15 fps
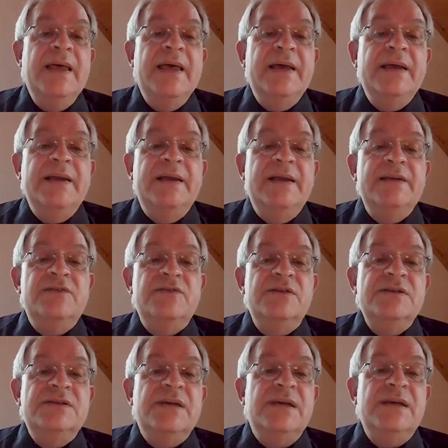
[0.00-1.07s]
and to
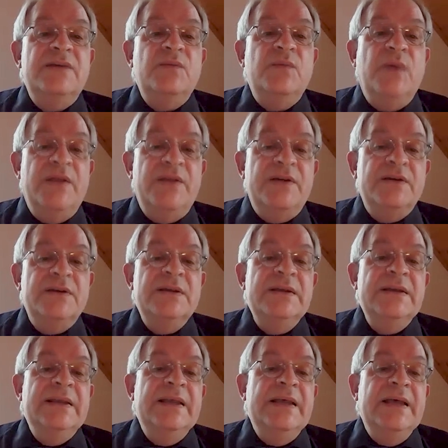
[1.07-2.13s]
decide whether
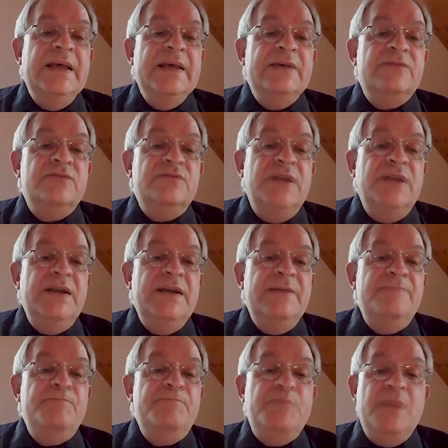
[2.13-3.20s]

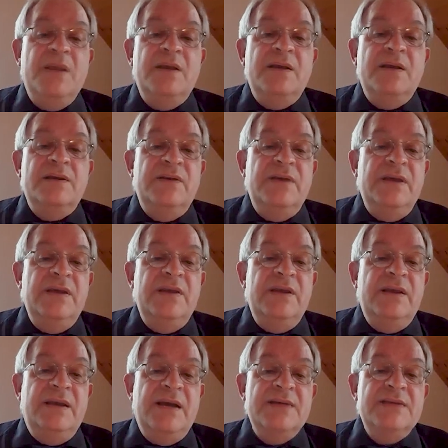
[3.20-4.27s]

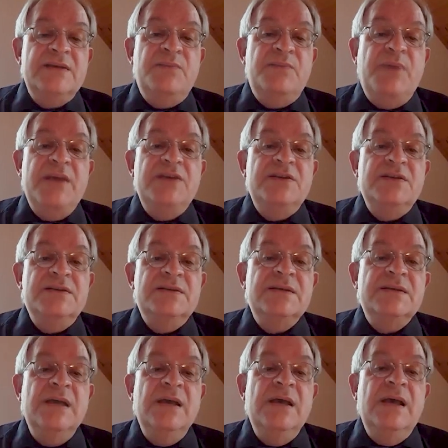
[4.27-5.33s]
the cancer
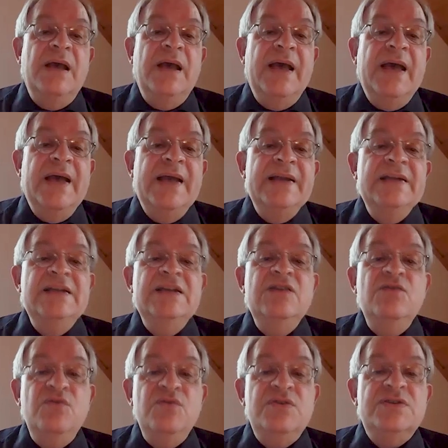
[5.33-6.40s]
patients
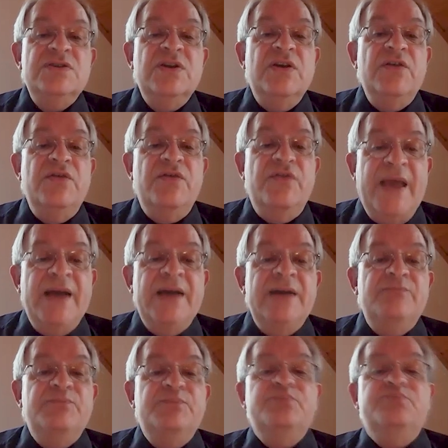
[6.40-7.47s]
lose
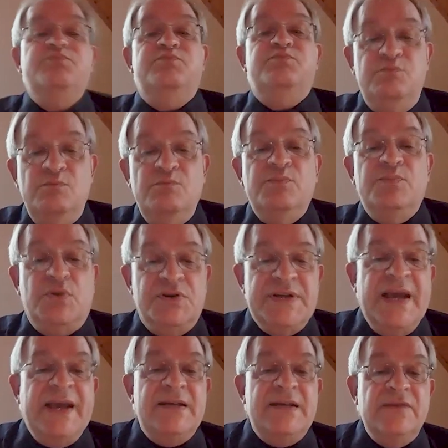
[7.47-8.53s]
their
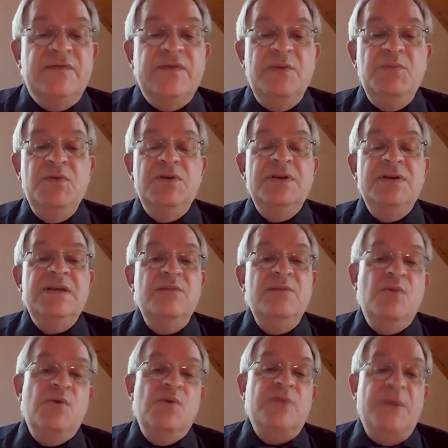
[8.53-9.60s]
protective immunity
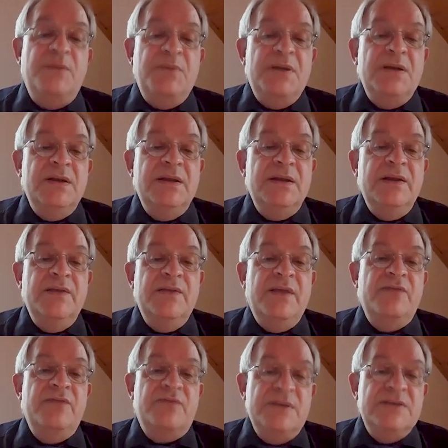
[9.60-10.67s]
more rapidly than
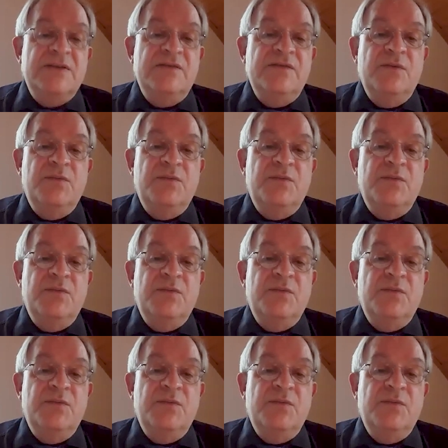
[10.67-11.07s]
the rest of the